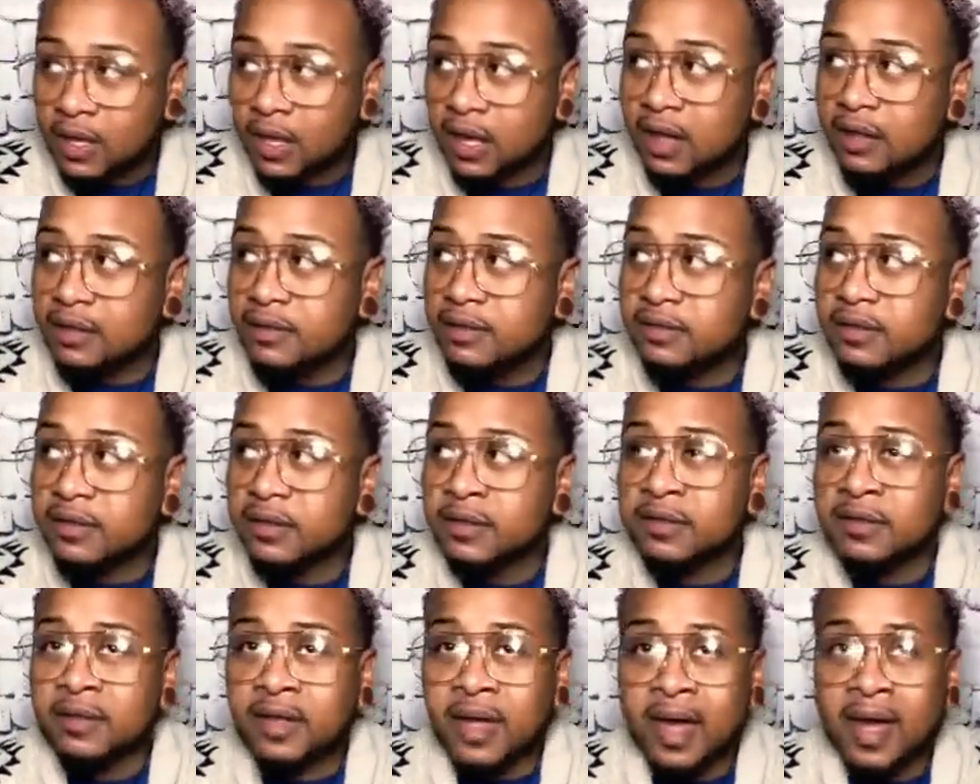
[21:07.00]
Other
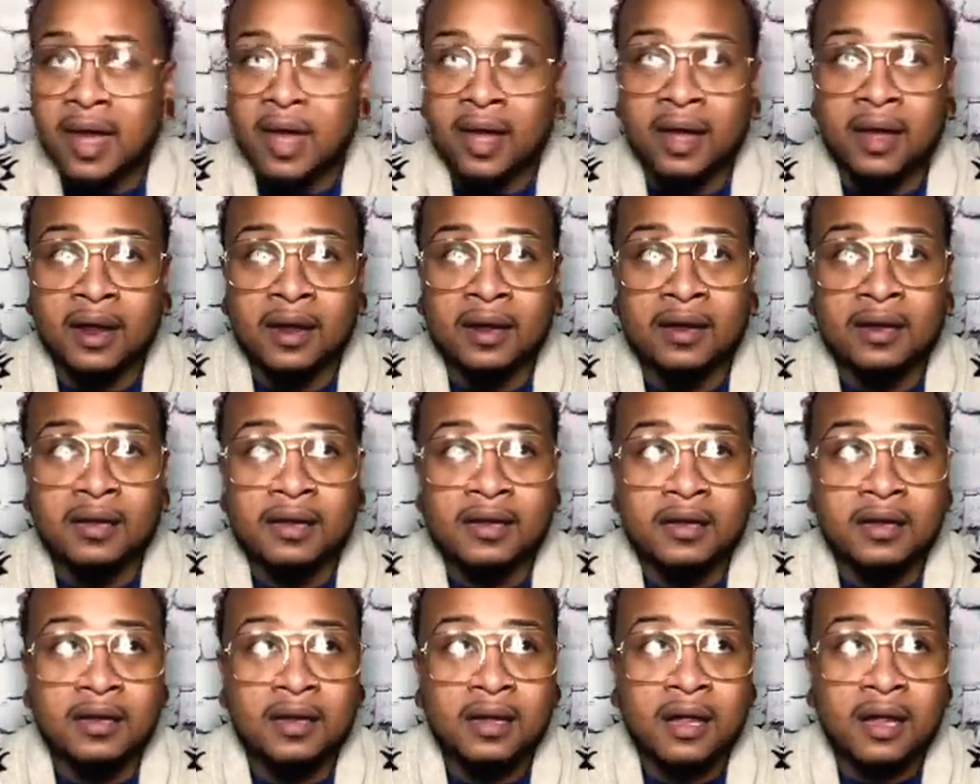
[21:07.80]
than that,
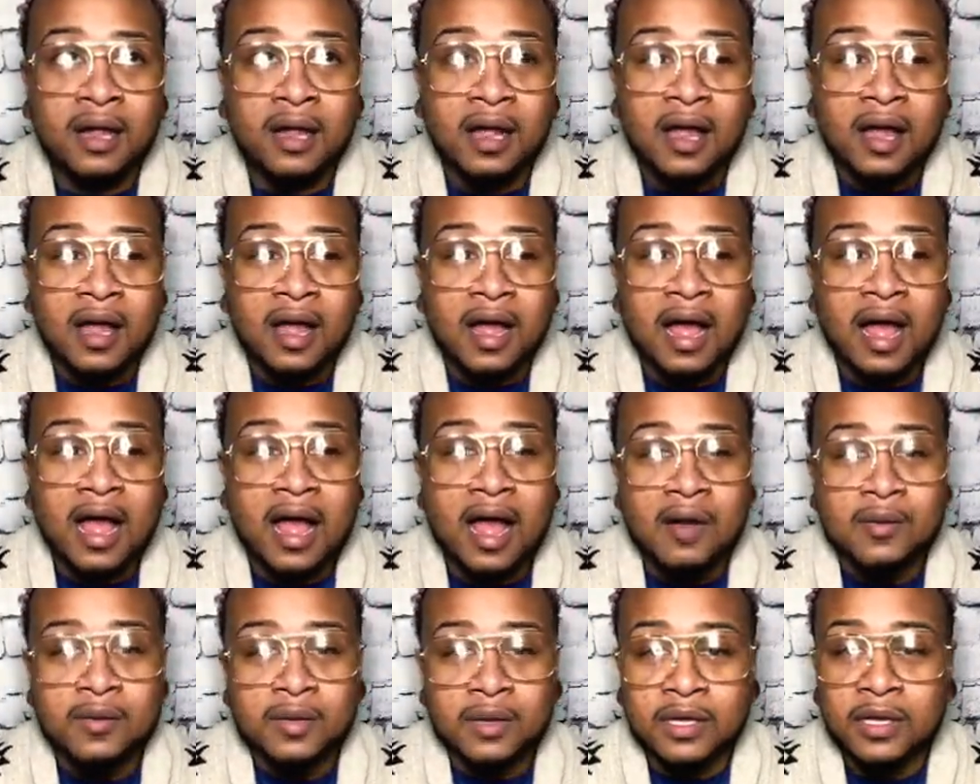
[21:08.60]

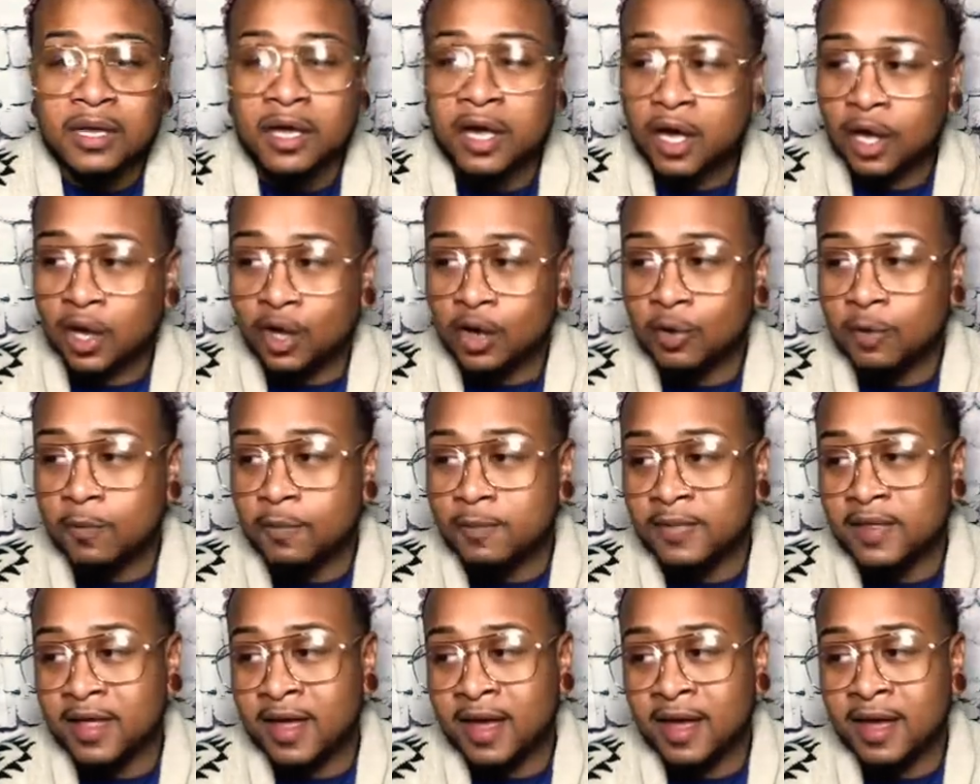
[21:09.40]
I really
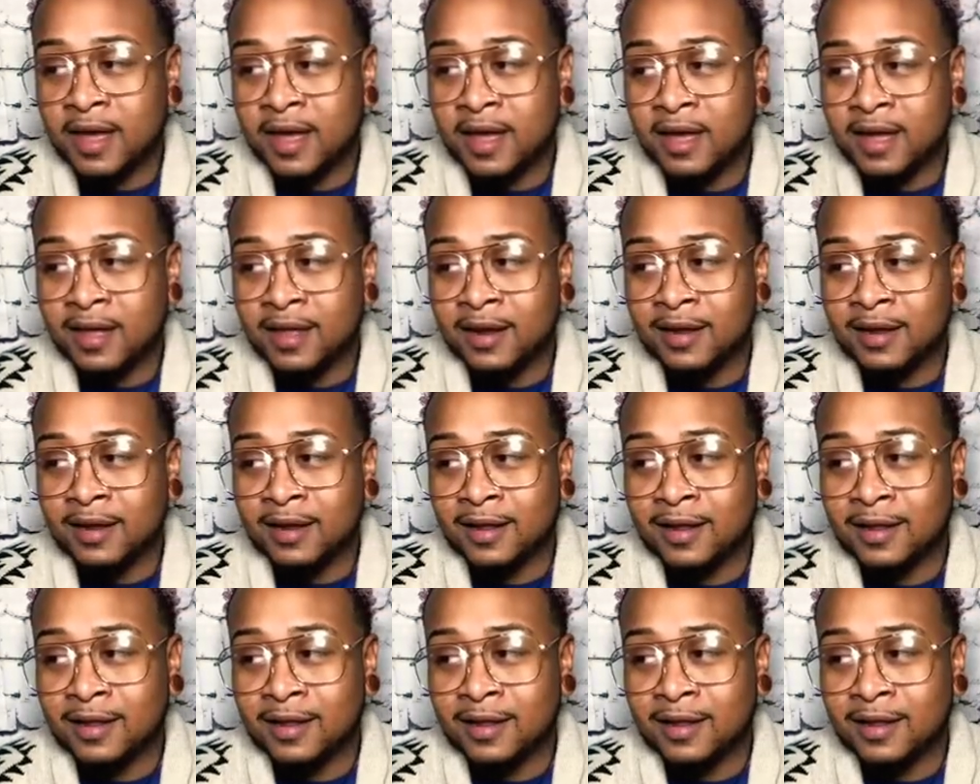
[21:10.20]
hope that,